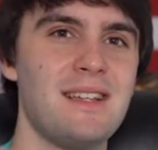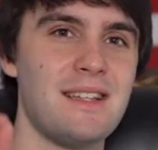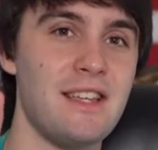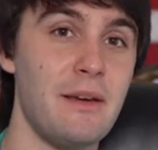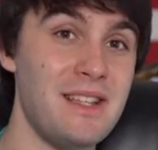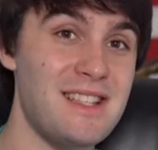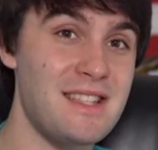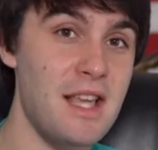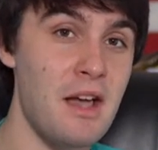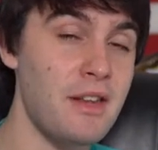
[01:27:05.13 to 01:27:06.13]
Give me
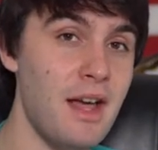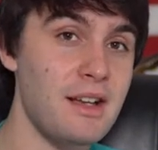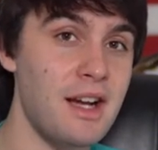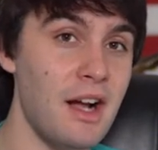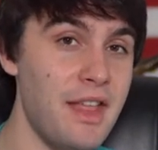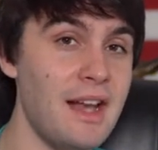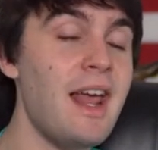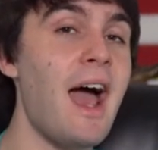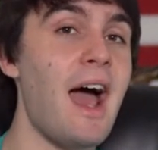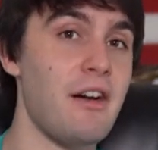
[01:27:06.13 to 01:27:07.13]
seven, cut that in
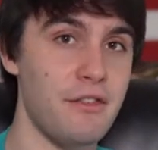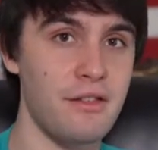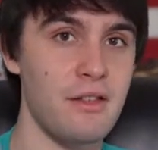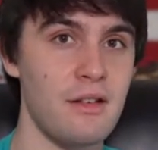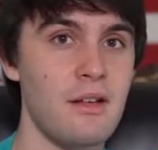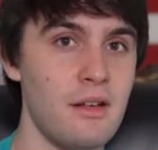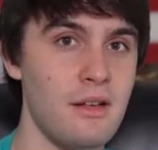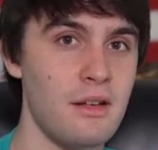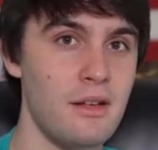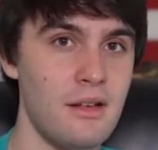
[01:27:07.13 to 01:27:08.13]
half.
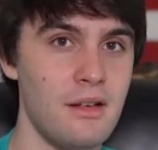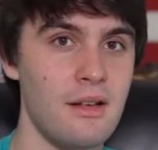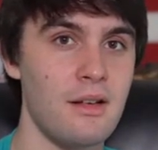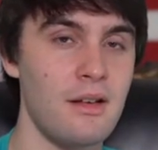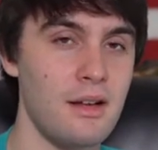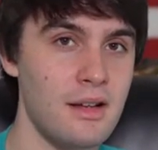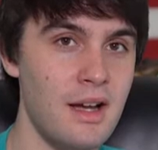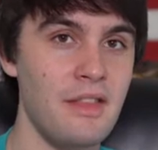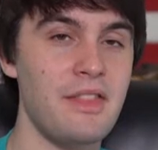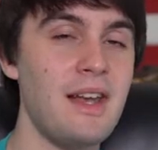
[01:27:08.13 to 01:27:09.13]

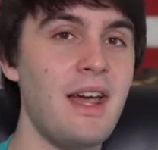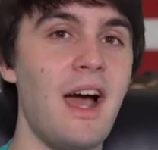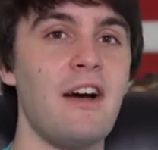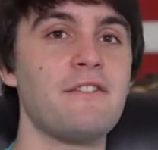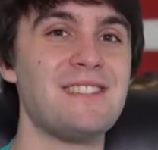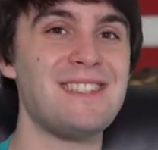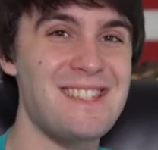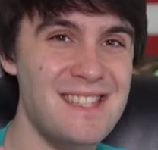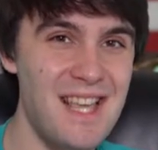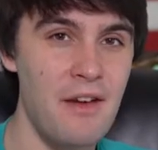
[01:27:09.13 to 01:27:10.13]
Cut that in half to
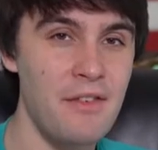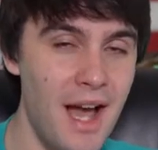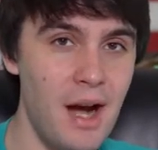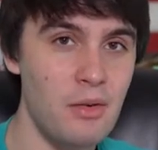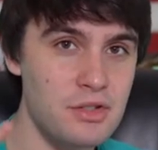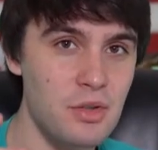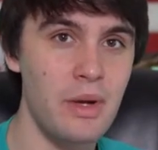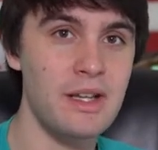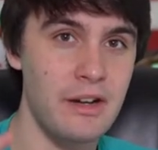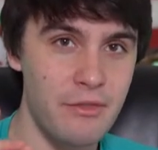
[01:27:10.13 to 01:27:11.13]
7 hours a
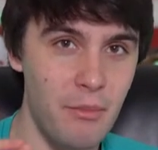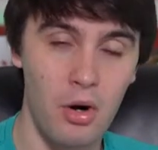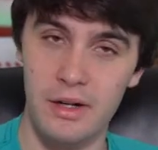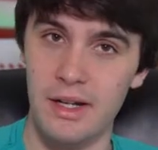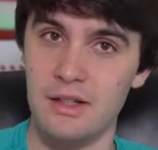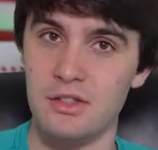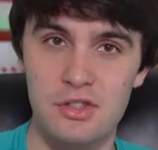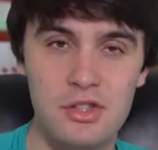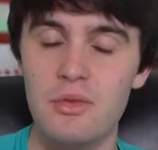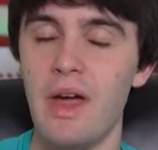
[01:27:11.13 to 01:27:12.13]
week of marketing.
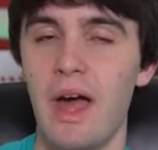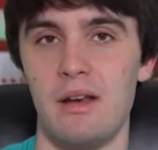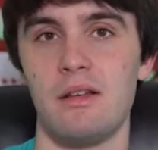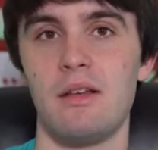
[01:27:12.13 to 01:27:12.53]
Just do that.